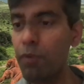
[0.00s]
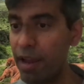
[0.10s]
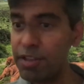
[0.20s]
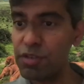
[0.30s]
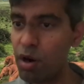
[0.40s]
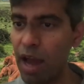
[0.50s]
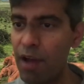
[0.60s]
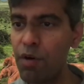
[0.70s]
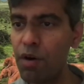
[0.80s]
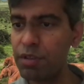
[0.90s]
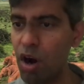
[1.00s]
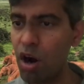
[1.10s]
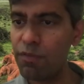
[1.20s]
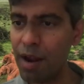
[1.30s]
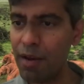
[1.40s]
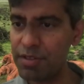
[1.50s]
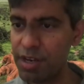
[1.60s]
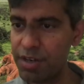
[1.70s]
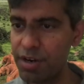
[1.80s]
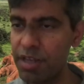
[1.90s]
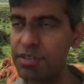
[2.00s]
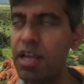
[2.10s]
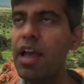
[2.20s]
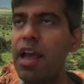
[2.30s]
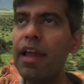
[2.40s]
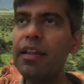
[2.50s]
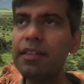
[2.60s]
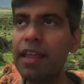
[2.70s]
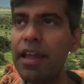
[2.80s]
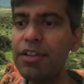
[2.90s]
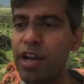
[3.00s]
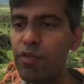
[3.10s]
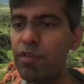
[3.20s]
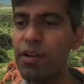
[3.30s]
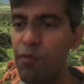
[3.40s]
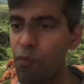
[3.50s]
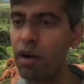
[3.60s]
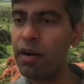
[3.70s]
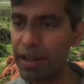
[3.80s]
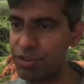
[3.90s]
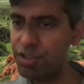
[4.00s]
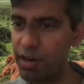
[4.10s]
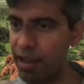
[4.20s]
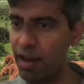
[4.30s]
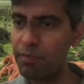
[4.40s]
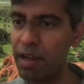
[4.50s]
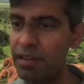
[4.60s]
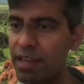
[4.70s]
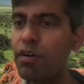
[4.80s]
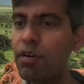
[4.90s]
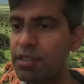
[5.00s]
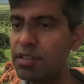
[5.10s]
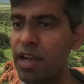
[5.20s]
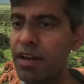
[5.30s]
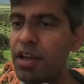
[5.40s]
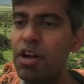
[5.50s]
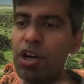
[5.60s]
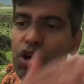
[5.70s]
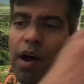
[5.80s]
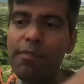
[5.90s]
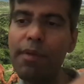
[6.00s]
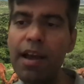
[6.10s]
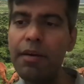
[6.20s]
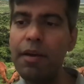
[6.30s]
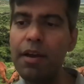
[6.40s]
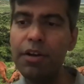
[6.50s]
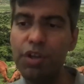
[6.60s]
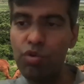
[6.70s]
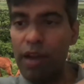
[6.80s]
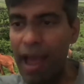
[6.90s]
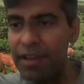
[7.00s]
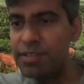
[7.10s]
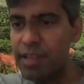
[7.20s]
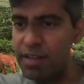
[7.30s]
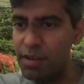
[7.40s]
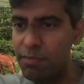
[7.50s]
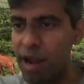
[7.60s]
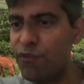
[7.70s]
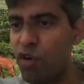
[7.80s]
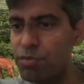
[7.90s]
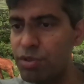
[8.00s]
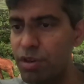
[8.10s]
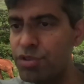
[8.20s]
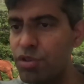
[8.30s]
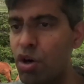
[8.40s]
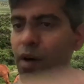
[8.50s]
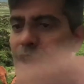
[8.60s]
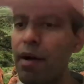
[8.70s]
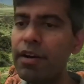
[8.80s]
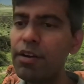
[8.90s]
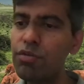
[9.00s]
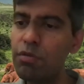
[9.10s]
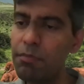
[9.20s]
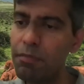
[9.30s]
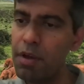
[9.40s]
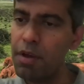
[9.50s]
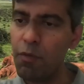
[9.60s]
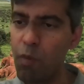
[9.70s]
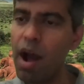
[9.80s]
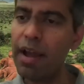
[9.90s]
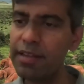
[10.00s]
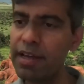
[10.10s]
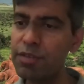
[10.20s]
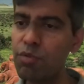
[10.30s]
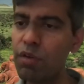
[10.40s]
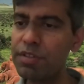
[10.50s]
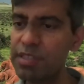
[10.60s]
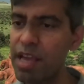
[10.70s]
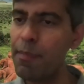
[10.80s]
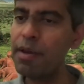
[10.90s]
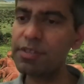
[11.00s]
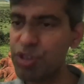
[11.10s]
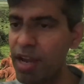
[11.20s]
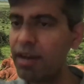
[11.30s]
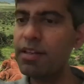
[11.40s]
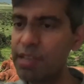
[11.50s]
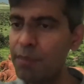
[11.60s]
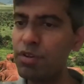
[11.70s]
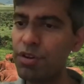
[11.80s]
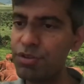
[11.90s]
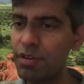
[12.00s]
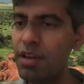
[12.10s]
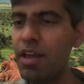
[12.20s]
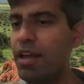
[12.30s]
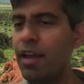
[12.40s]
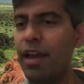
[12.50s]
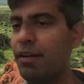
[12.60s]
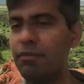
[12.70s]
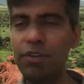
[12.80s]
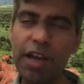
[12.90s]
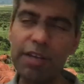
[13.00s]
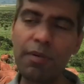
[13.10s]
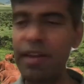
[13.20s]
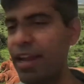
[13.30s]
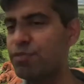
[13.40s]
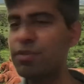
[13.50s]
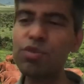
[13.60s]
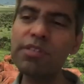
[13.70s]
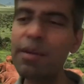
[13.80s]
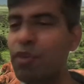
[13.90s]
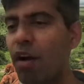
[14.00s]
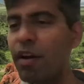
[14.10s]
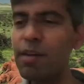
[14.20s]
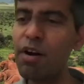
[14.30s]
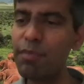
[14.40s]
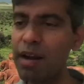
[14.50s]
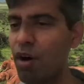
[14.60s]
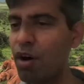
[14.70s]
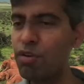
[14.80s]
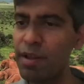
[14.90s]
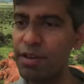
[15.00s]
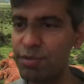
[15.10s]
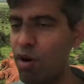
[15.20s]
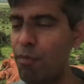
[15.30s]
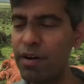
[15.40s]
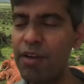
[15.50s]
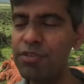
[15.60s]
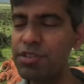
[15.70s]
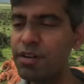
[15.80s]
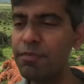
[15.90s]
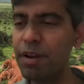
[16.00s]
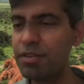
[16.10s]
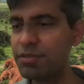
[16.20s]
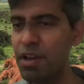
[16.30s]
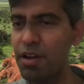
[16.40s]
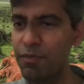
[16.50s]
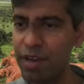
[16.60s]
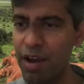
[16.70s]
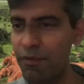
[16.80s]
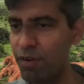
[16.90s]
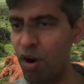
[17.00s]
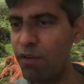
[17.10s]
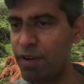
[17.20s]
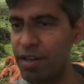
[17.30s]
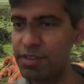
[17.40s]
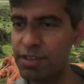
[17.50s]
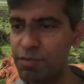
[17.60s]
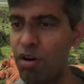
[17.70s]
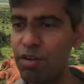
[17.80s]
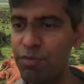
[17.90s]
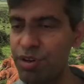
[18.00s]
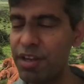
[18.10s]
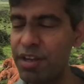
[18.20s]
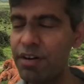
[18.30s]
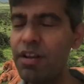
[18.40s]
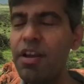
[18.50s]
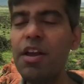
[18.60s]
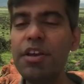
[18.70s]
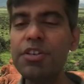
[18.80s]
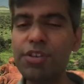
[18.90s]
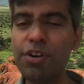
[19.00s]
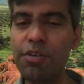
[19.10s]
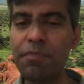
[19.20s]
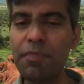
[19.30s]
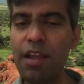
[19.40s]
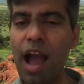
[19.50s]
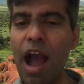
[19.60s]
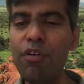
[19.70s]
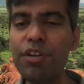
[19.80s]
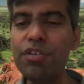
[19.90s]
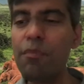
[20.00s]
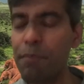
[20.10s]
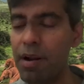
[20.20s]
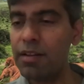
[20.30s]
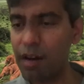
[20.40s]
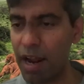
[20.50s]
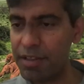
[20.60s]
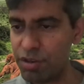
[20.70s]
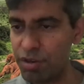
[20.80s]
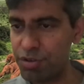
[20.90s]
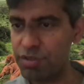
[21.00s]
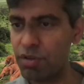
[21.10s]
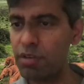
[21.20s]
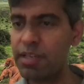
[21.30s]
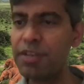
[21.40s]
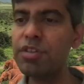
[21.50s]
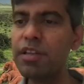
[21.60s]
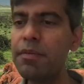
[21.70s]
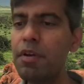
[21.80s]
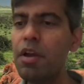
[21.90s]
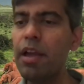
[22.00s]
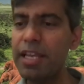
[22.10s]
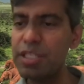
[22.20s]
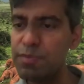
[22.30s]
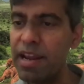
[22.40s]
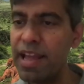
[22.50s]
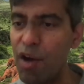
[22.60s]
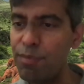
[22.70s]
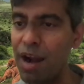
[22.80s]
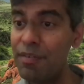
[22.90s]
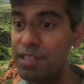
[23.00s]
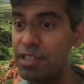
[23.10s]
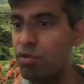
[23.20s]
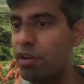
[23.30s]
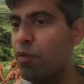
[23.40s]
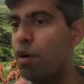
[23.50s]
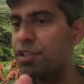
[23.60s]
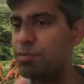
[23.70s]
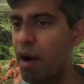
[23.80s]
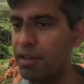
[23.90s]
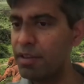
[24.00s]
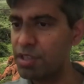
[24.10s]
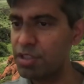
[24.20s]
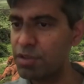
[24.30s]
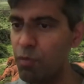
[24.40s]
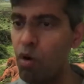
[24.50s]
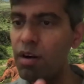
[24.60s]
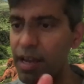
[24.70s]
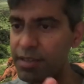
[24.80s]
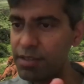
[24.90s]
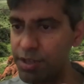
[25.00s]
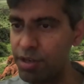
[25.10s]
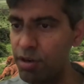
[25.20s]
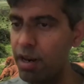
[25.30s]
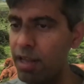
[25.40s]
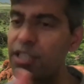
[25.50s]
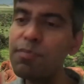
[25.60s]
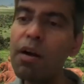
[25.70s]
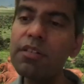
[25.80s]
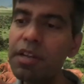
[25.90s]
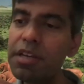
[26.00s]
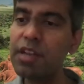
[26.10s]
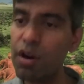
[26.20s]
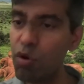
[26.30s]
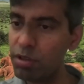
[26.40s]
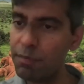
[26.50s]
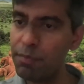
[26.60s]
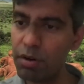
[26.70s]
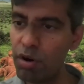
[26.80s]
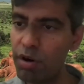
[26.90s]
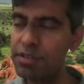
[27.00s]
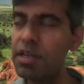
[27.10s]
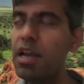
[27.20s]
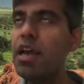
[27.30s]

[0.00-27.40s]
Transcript: Guess what? I work with a lot of privacy attorneys and they genuinely want engineering help. Like, they want to decide, do I buy tool X that is a platform solution, or do I buy tool Y that is more of a C M S checklist type solution? And you guys probably guess which tools I'm talking about, but I'm not going to mention proper nouns here because we are, we're all friends. It's a small community here. Yes. So how do you build the right solution? So essentially explaining how privacy tooling works behind the scenes. What lessons did you learn? And that's part of the reason I wrote the book, Lourdes.